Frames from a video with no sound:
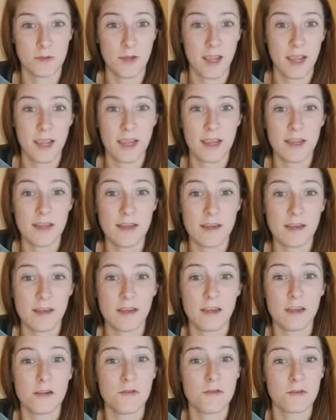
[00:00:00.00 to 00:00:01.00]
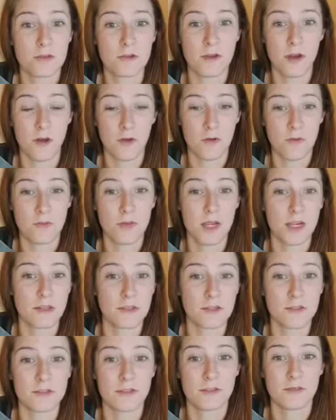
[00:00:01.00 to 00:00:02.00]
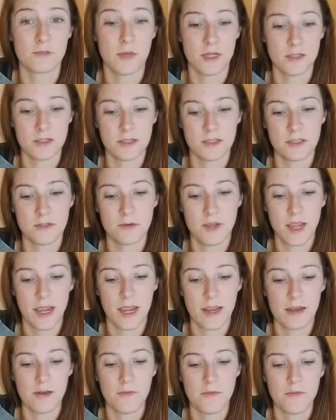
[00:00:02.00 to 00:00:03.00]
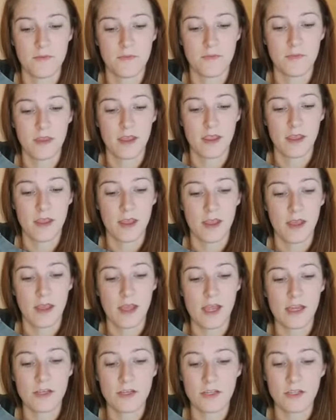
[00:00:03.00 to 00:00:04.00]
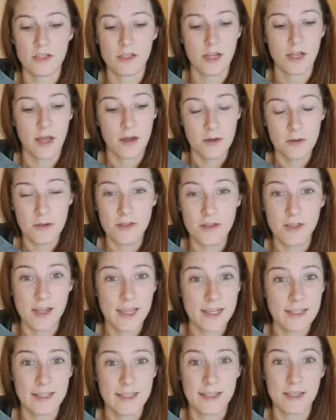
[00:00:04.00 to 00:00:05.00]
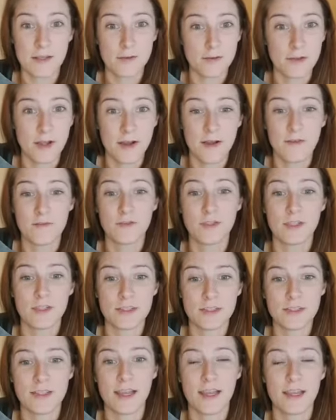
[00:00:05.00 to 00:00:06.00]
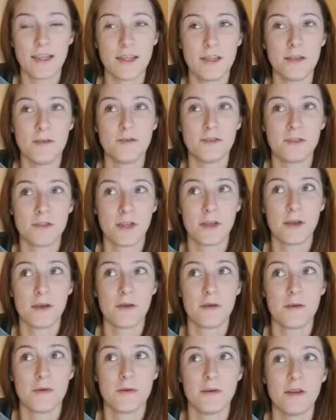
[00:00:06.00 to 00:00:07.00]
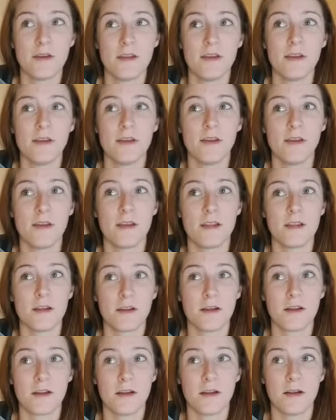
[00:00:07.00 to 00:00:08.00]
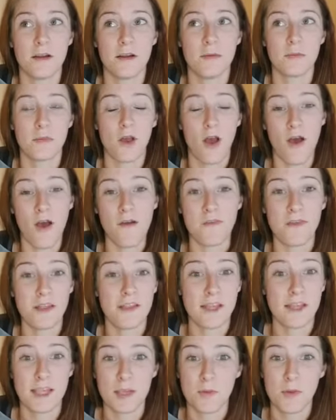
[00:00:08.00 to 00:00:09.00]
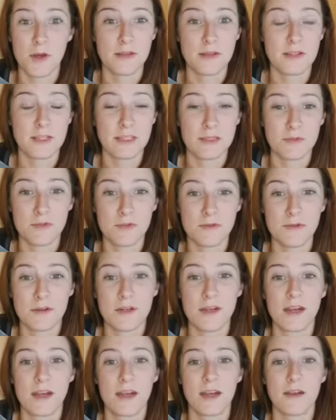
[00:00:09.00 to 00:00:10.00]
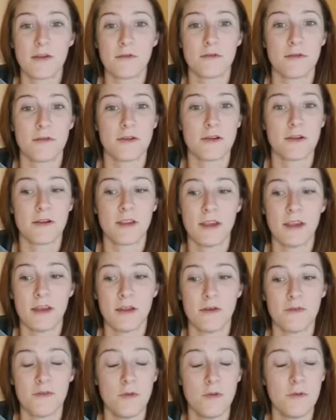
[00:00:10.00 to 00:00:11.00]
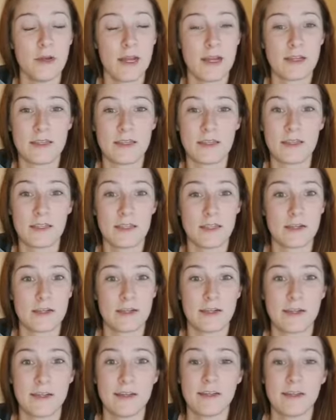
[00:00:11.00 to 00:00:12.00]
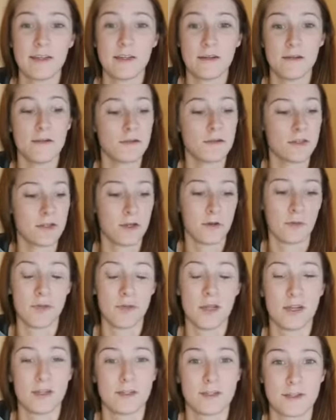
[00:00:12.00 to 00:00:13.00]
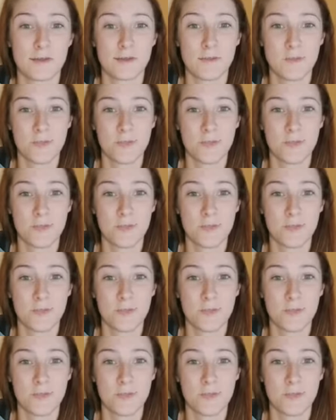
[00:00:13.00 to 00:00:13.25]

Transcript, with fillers: can, to use your own pictures as much as you can, and just show the things that you love, just like you show your um, coffee that you bought this morning, or you know, if you went out to dinner and you show a picture